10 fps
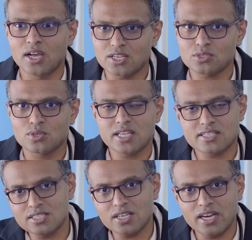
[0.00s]
As soon
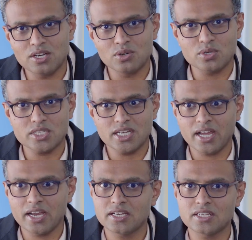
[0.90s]
as the child grows in height,